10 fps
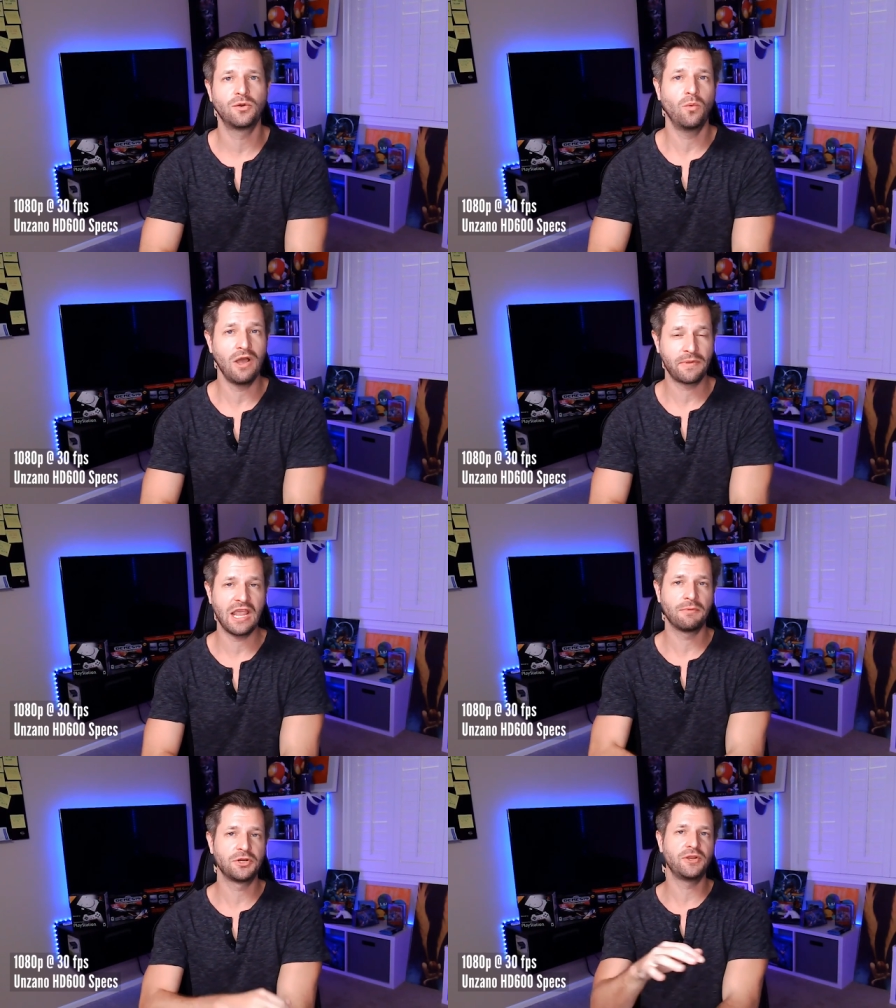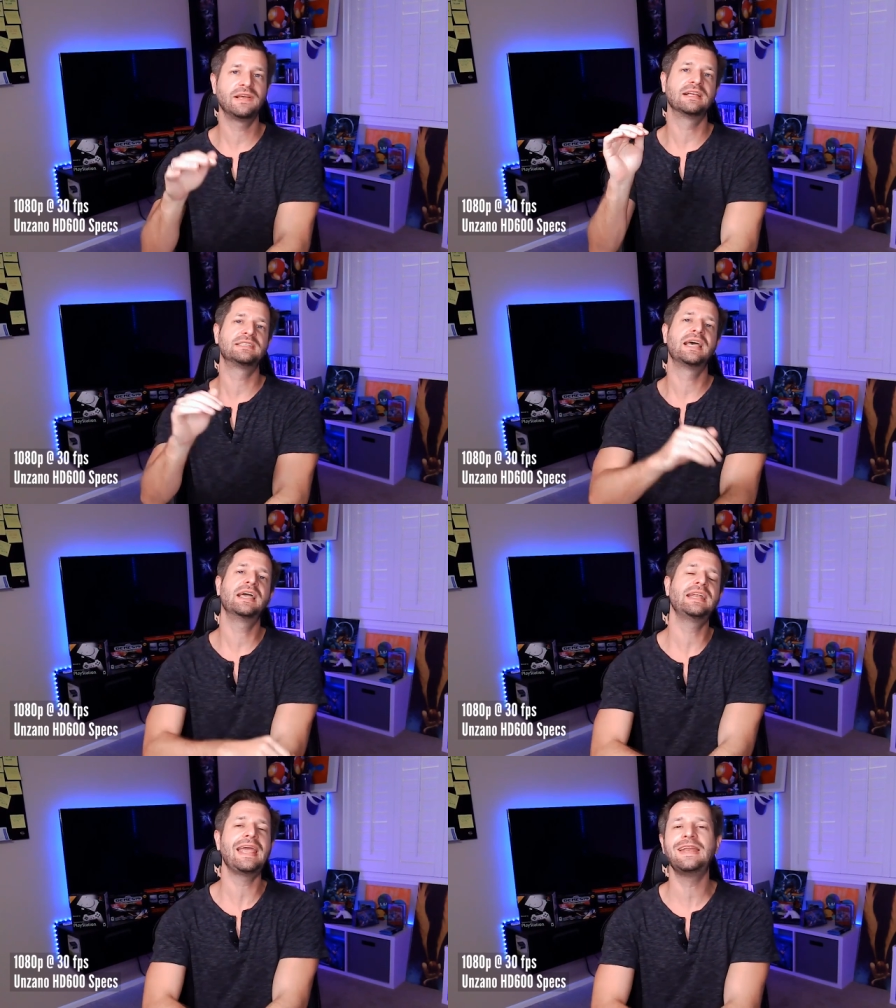web camera shooting at
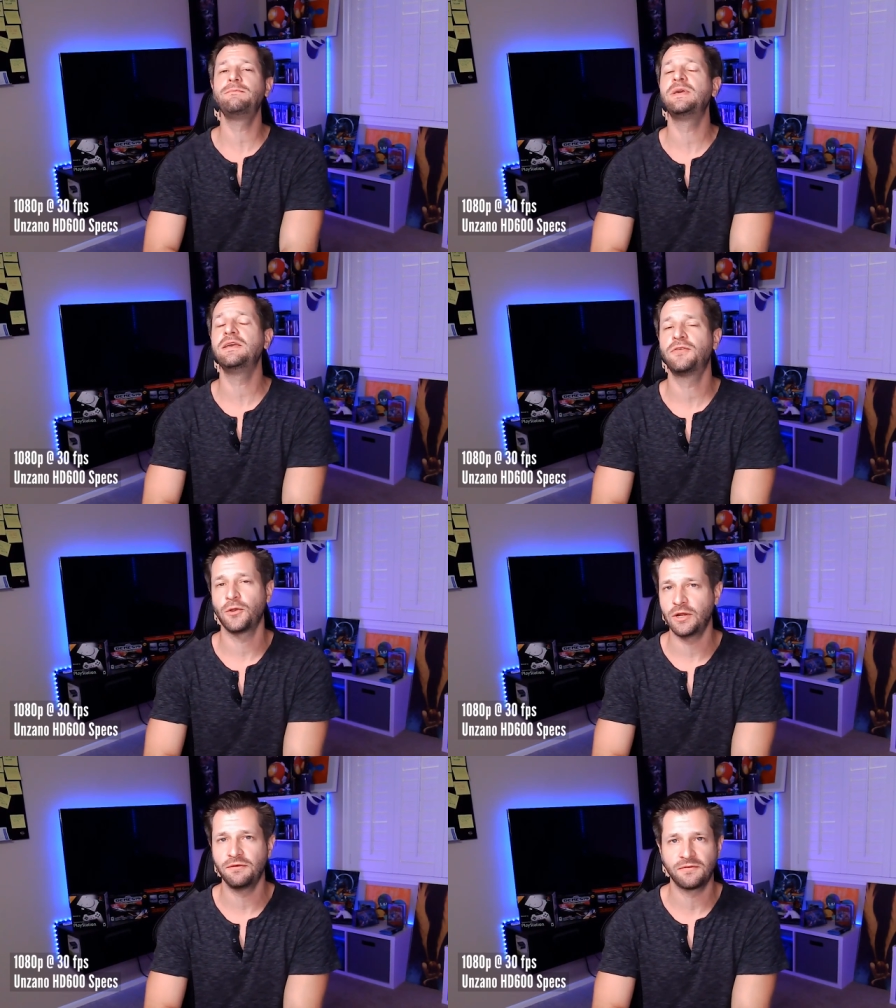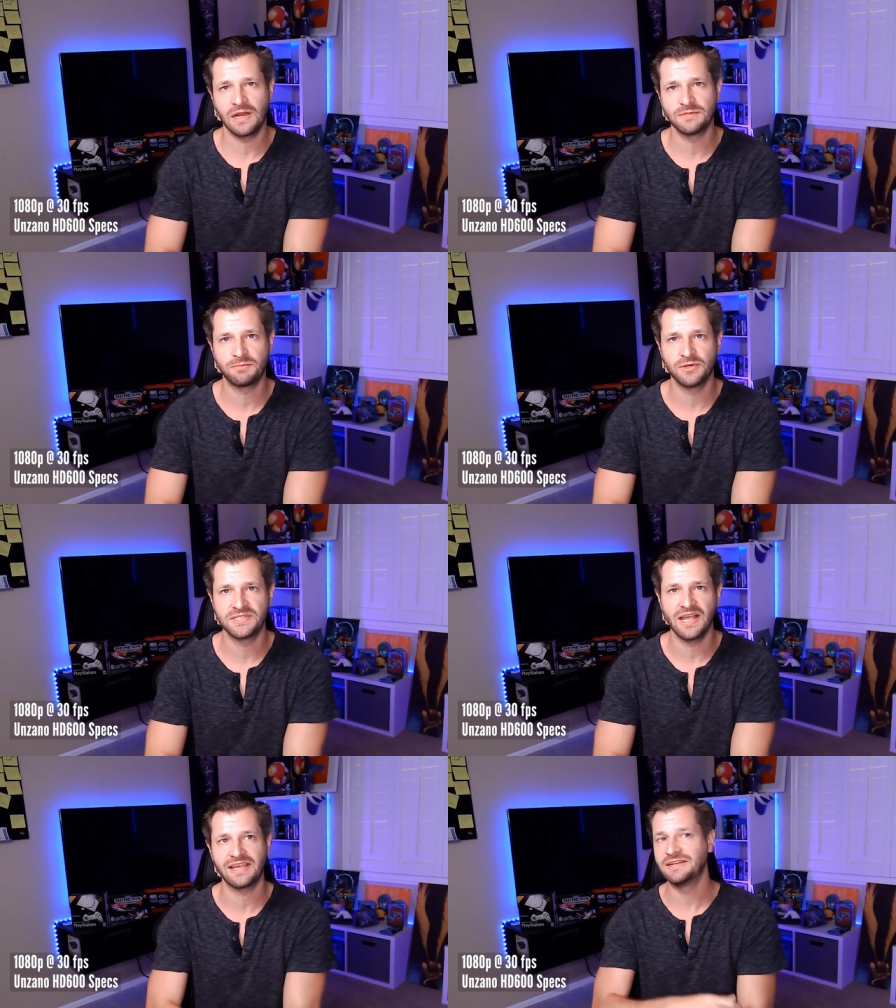1080p 30 frames per second.